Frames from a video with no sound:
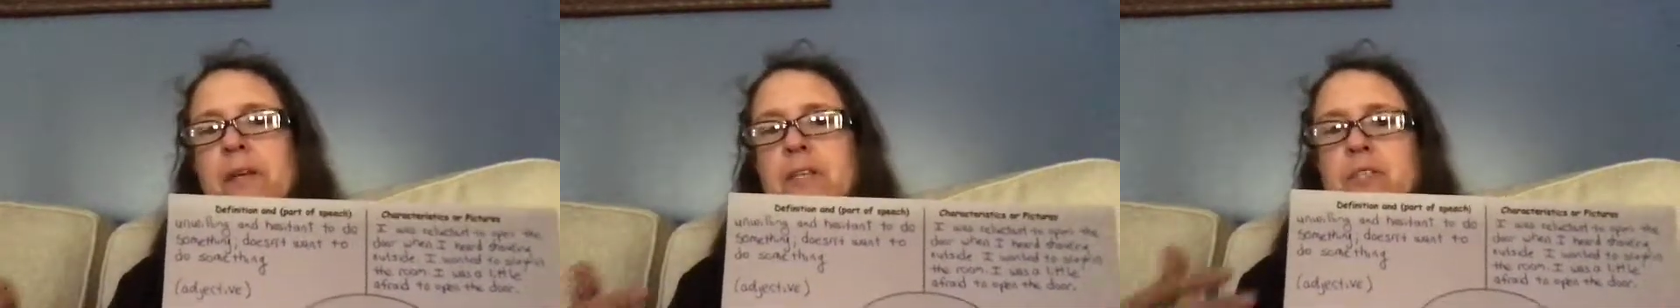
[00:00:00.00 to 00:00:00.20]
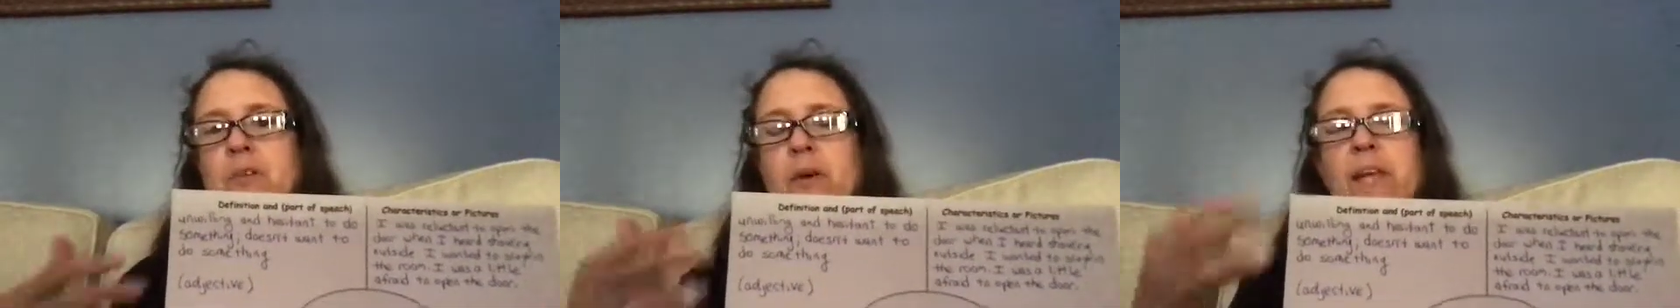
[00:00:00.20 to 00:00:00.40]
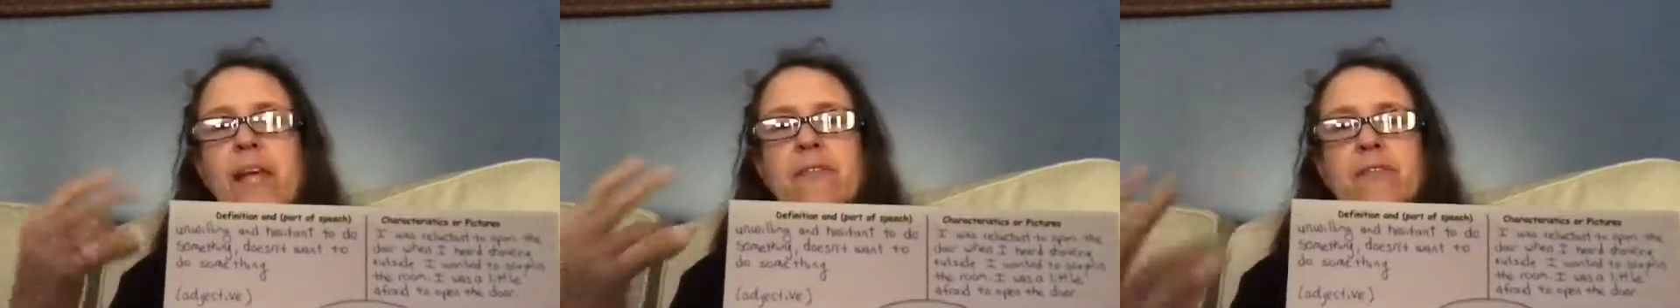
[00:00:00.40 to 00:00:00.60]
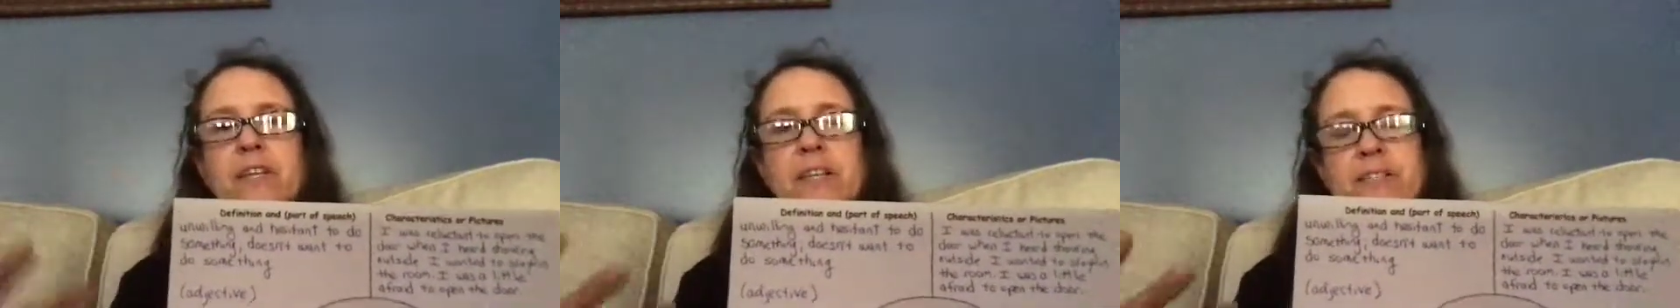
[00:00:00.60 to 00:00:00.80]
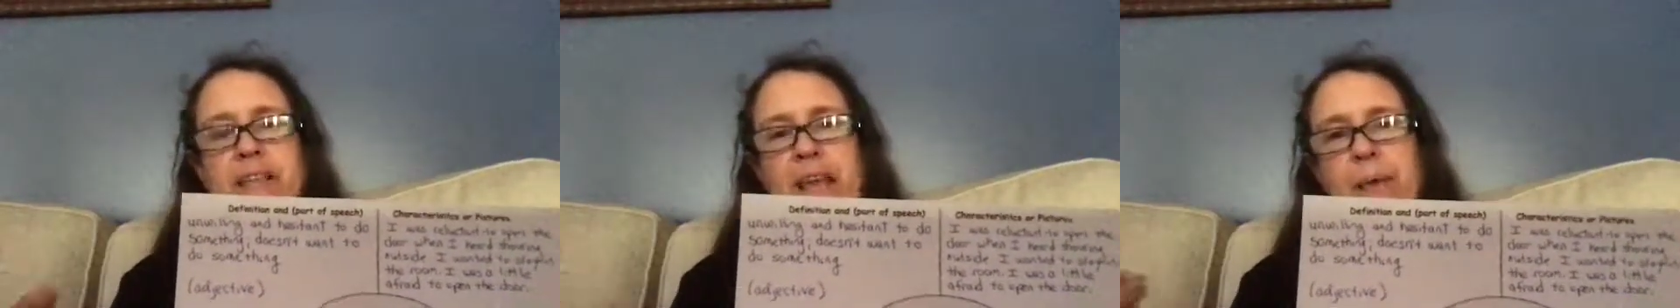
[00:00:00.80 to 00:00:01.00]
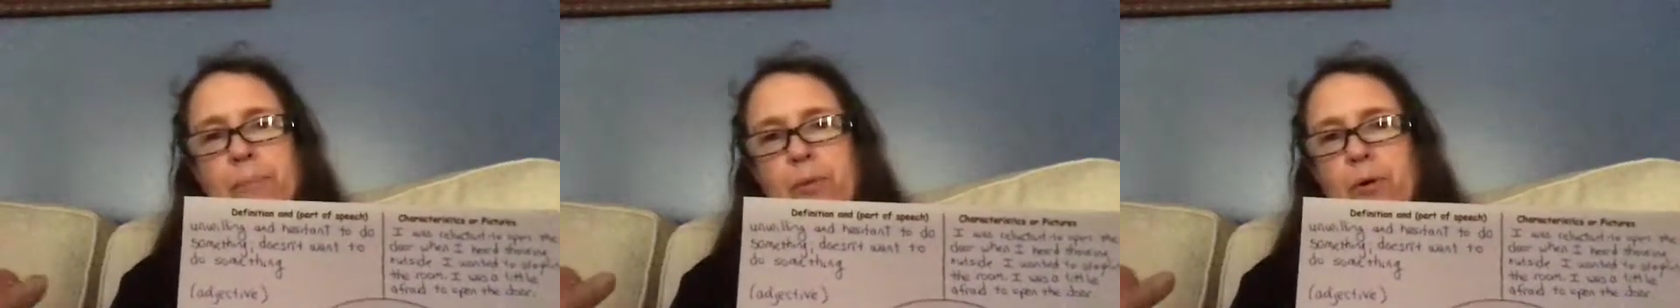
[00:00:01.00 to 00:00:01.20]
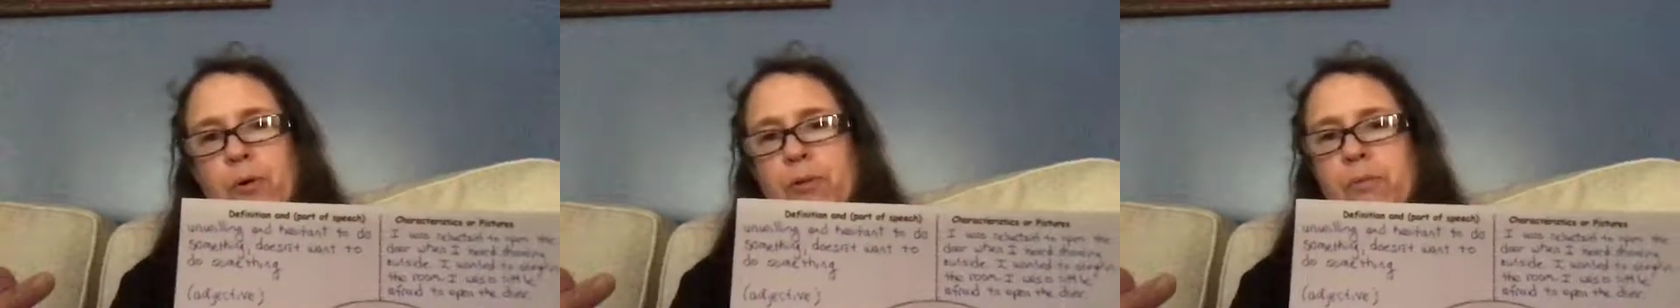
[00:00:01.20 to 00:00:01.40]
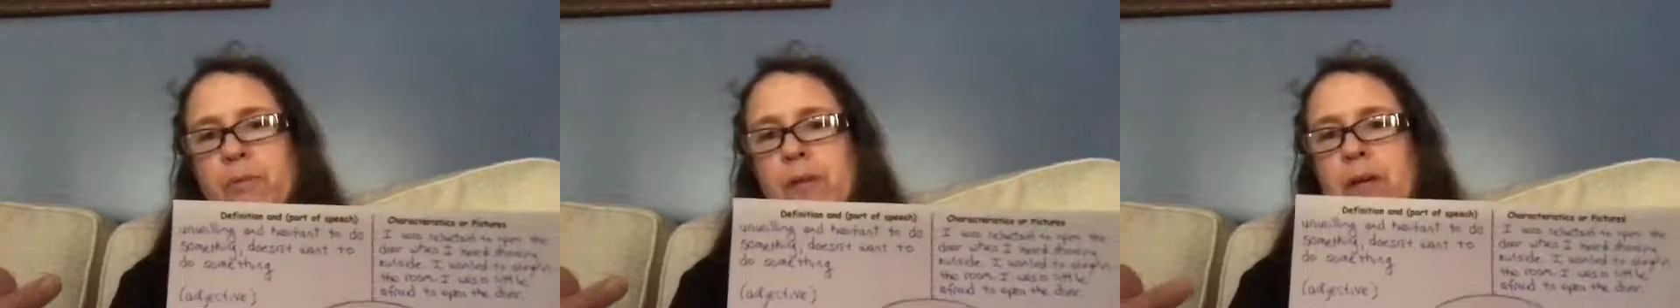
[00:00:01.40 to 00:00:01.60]
So I gave an
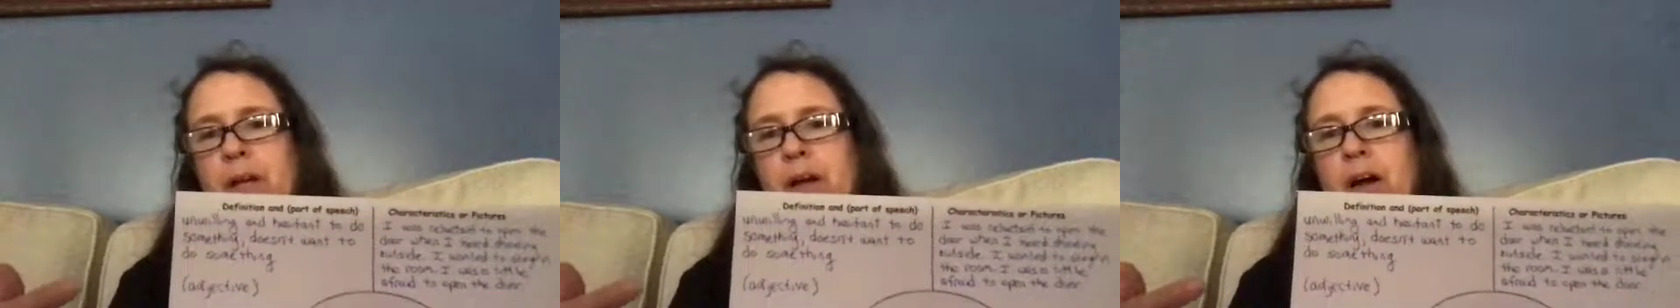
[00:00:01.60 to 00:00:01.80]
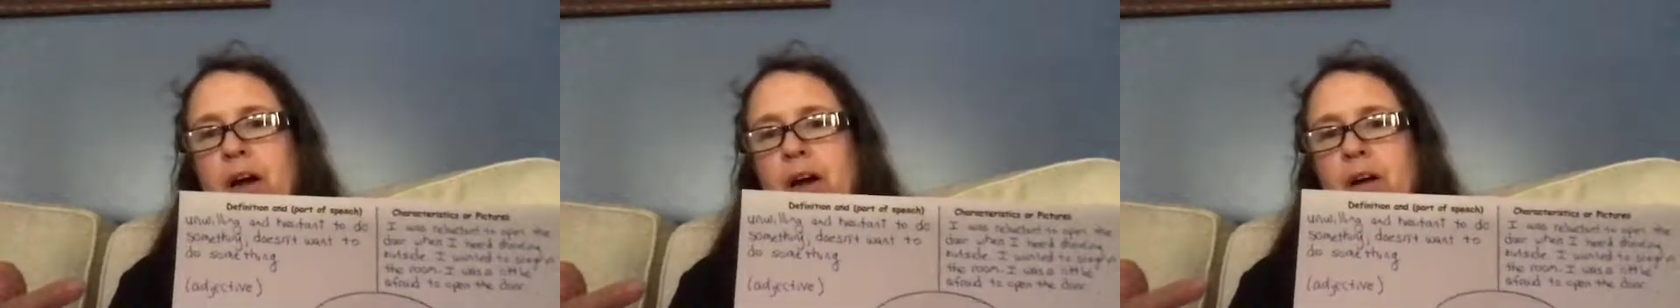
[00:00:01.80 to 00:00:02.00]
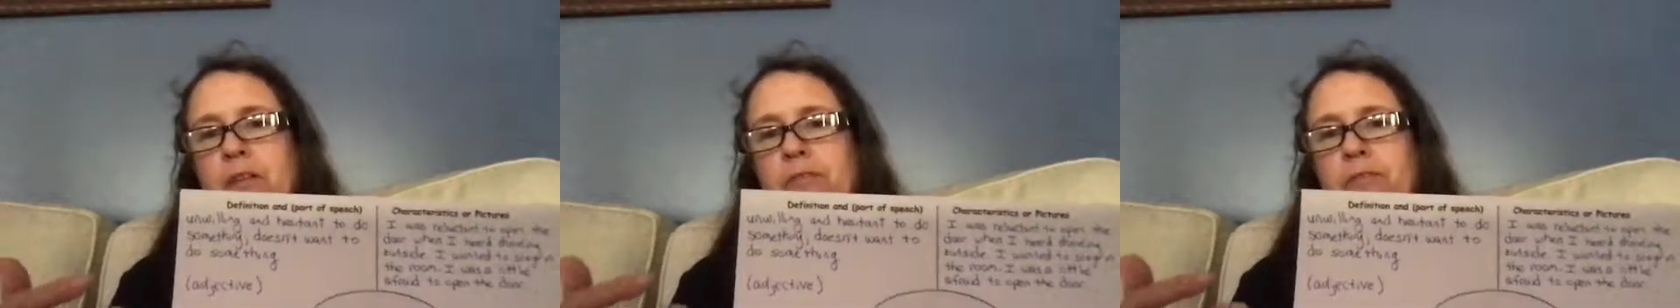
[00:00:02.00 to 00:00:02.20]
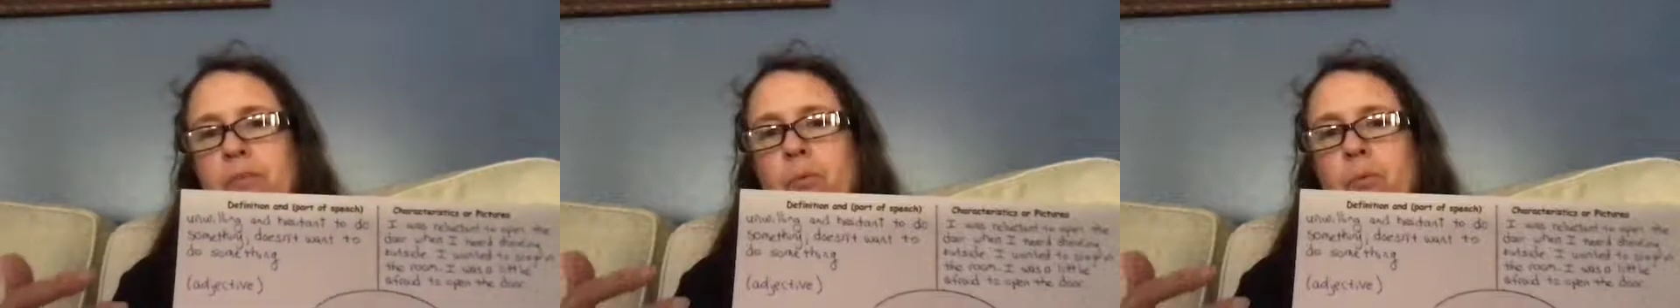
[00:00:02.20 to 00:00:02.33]
example of